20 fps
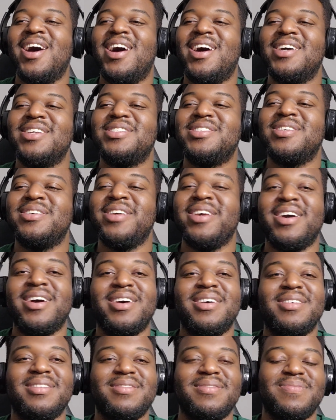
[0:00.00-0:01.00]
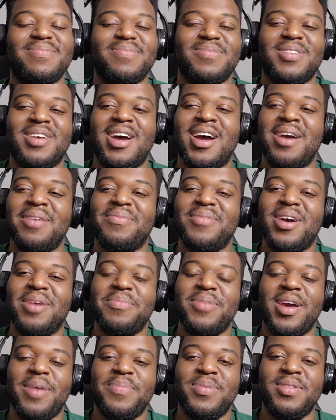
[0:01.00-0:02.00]
uh, so yeah, I'm I'm
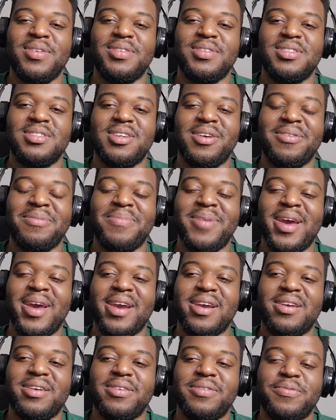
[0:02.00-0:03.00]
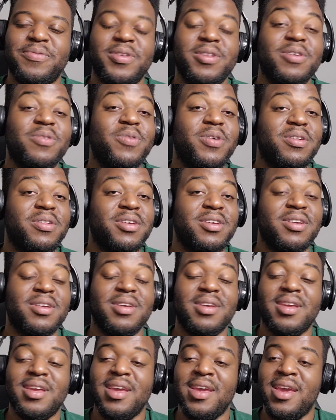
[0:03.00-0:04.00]
happy this is coming back really quickly,
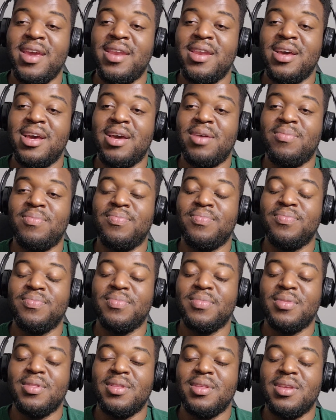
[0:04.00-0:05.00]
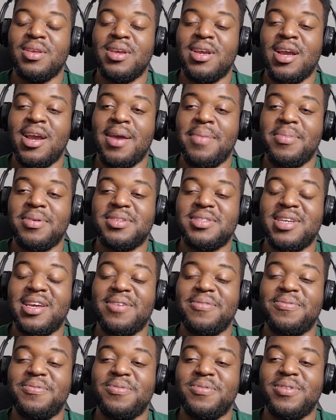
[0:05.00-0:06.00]
and um, I'm
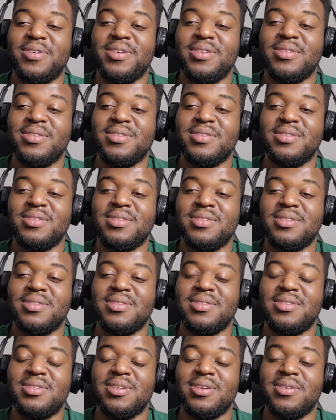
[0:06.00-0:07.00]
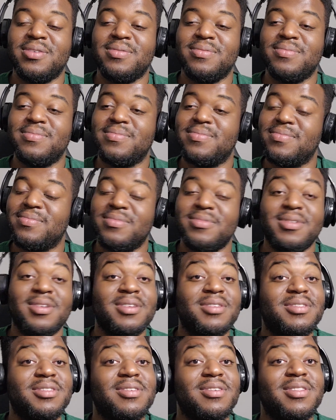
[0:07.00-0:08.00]
excited for it. So
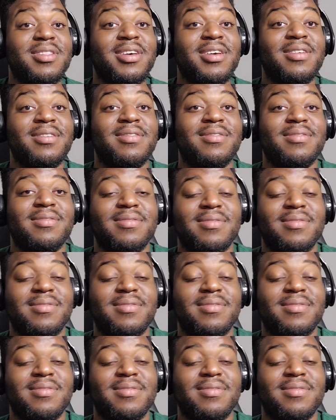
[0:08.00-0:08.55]
until then.